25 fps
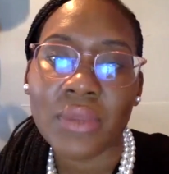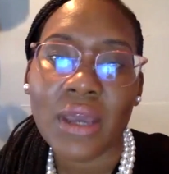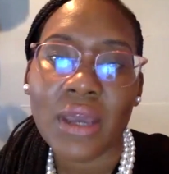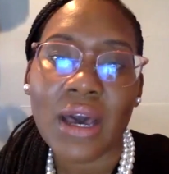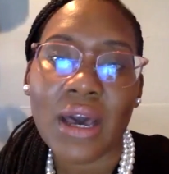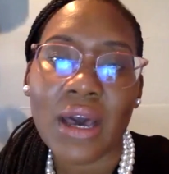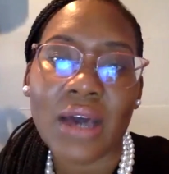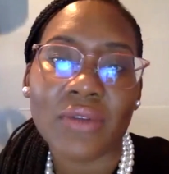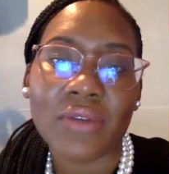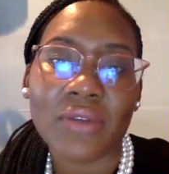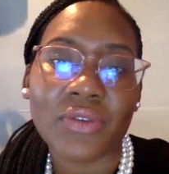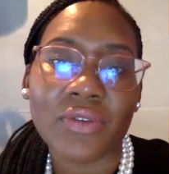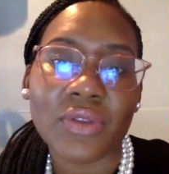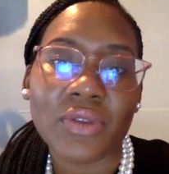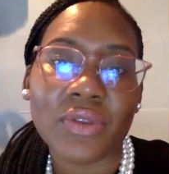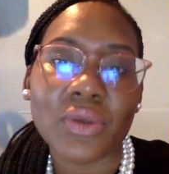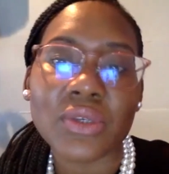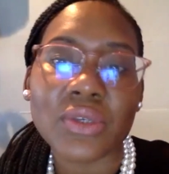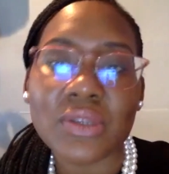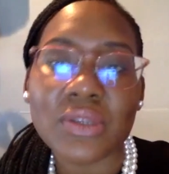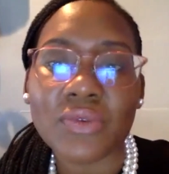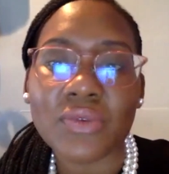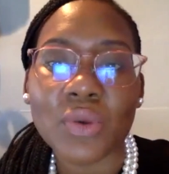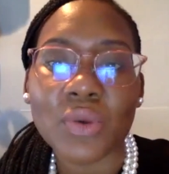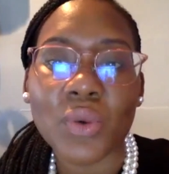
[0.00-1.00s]
And for those
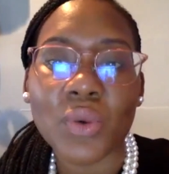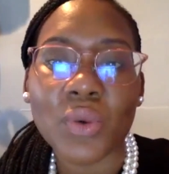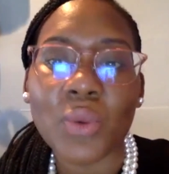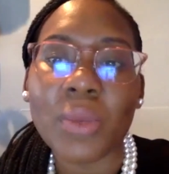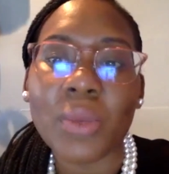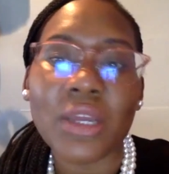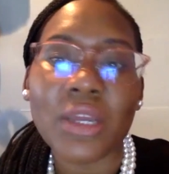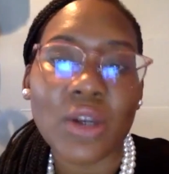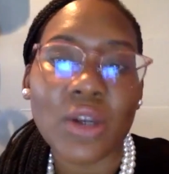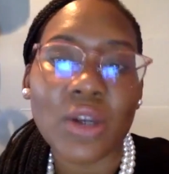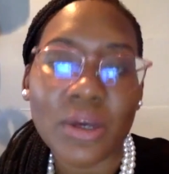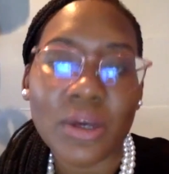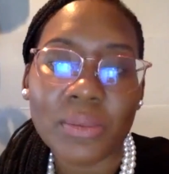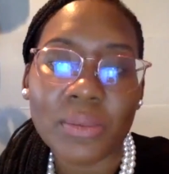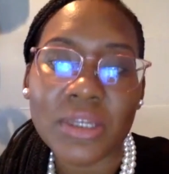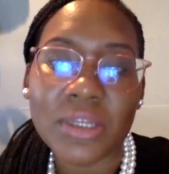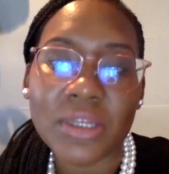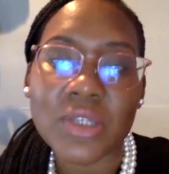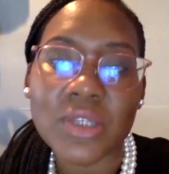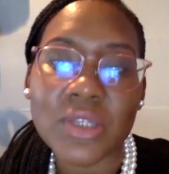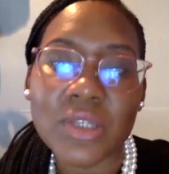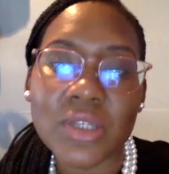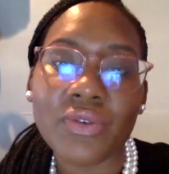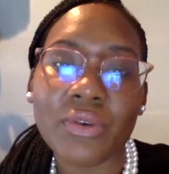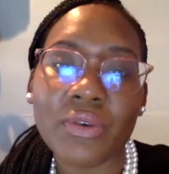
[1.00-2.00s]
of you who may not be
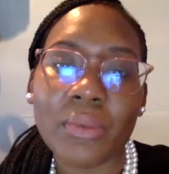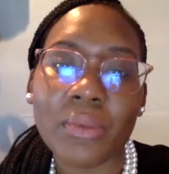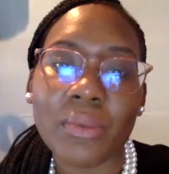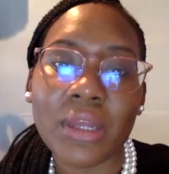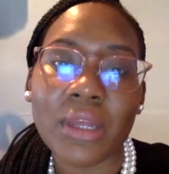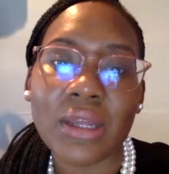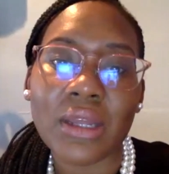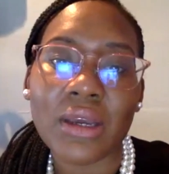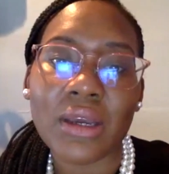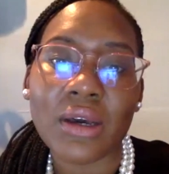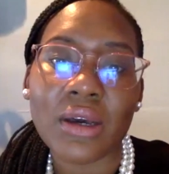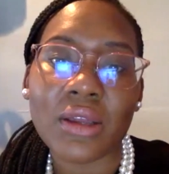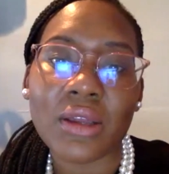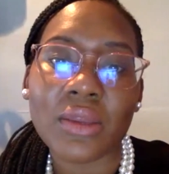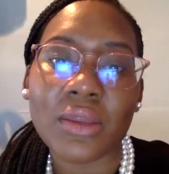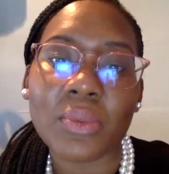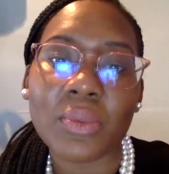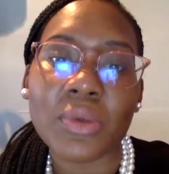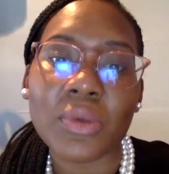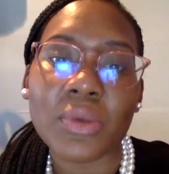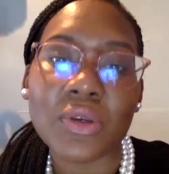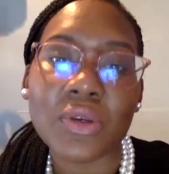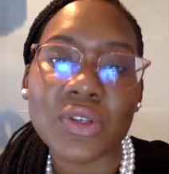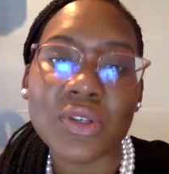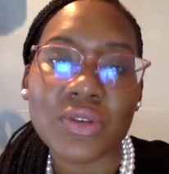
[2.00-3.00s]
too familiar, the
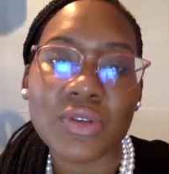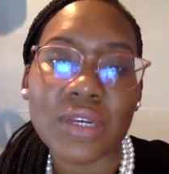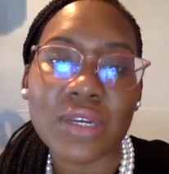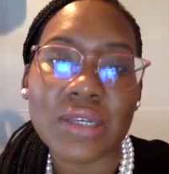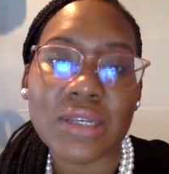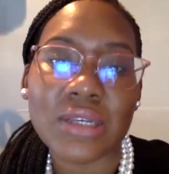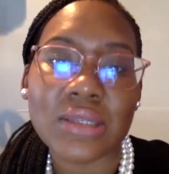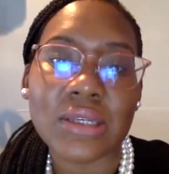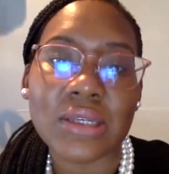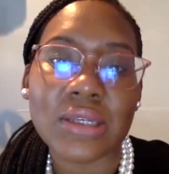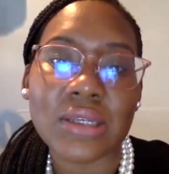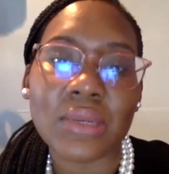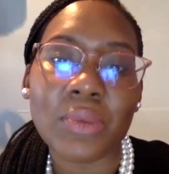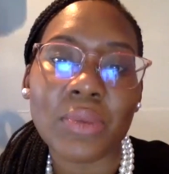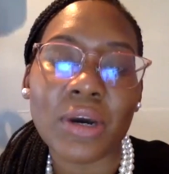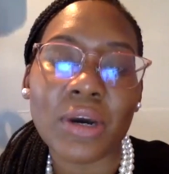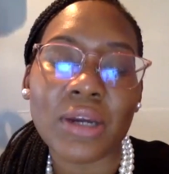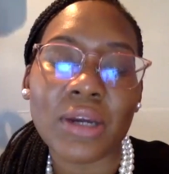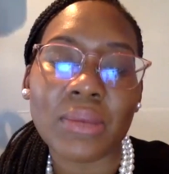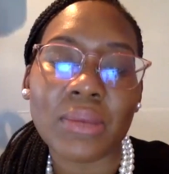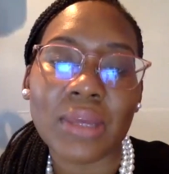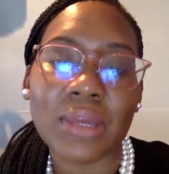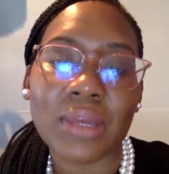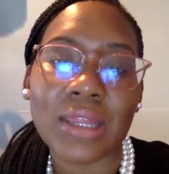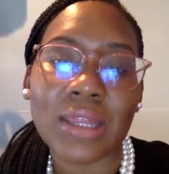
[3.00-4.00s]
Bursary is the
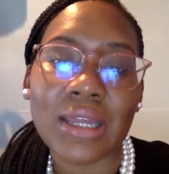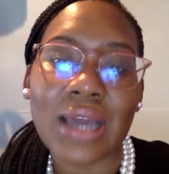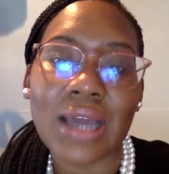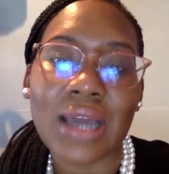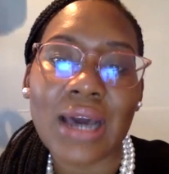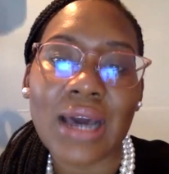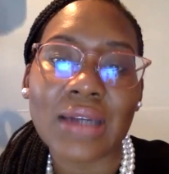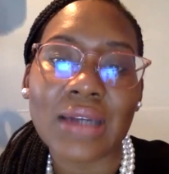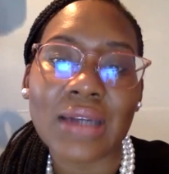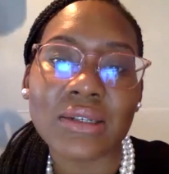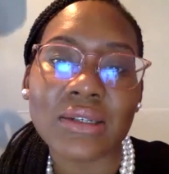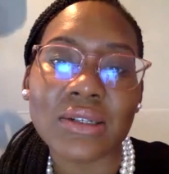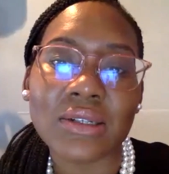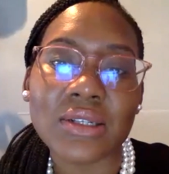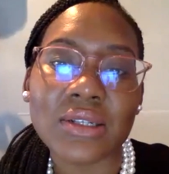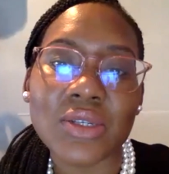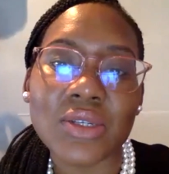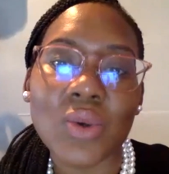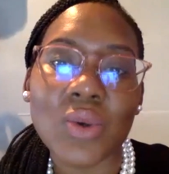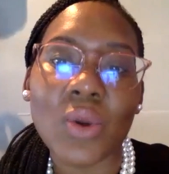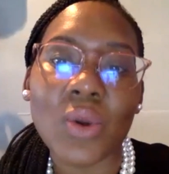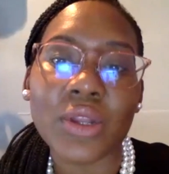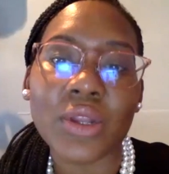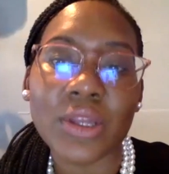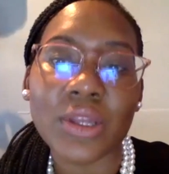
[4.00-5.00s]
department that handles
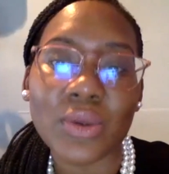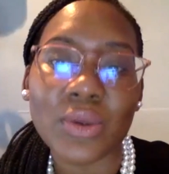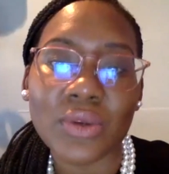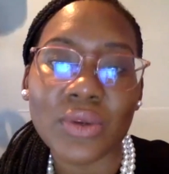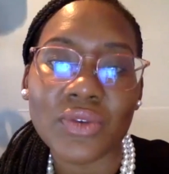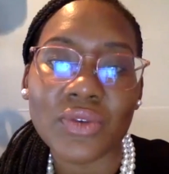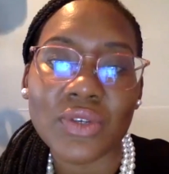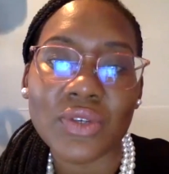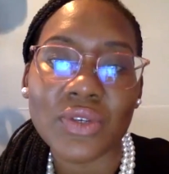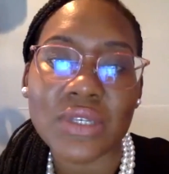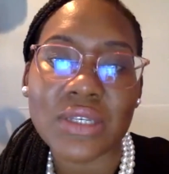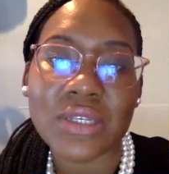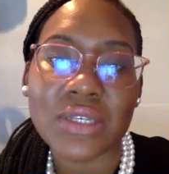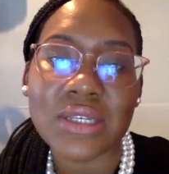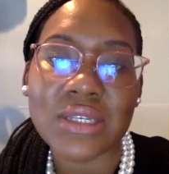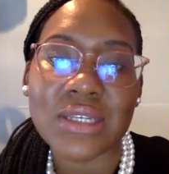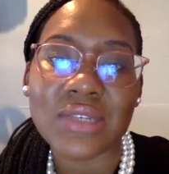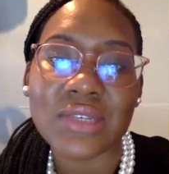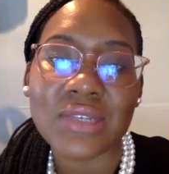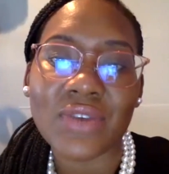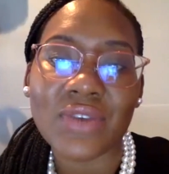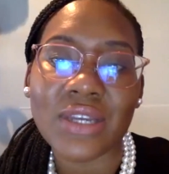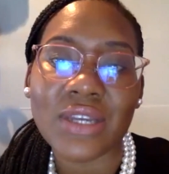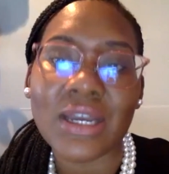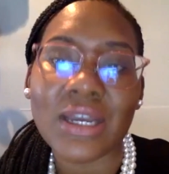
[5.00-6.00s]
all the university's
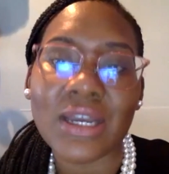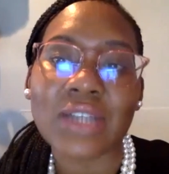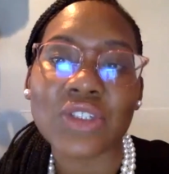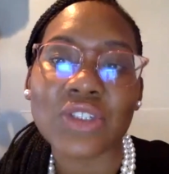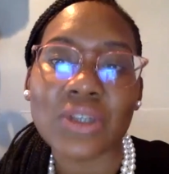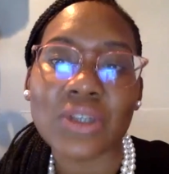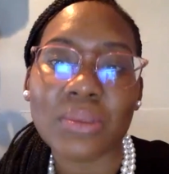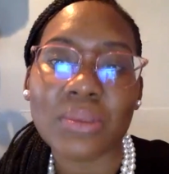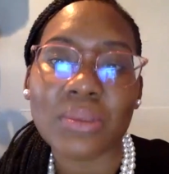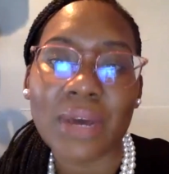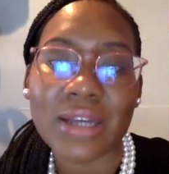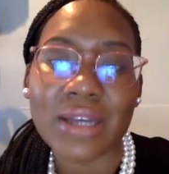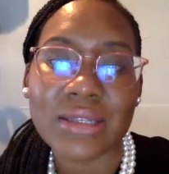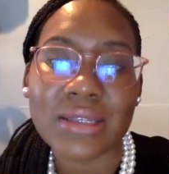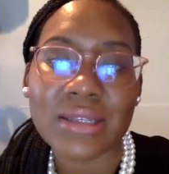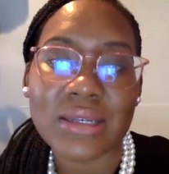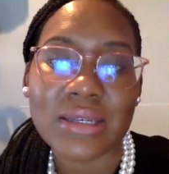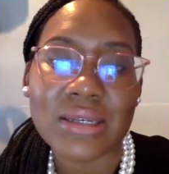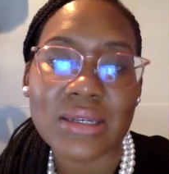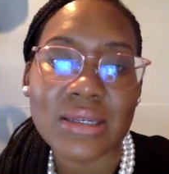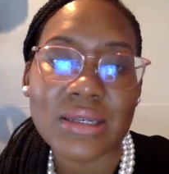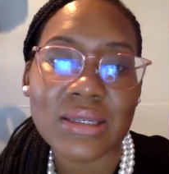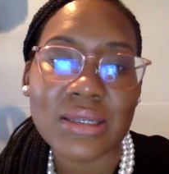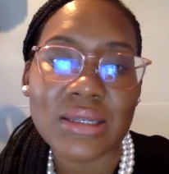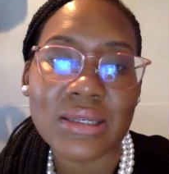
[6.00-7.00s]
financial
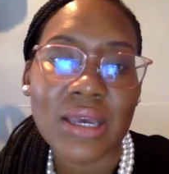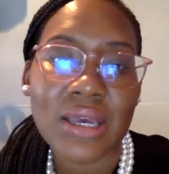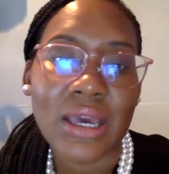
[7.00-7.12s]
matters,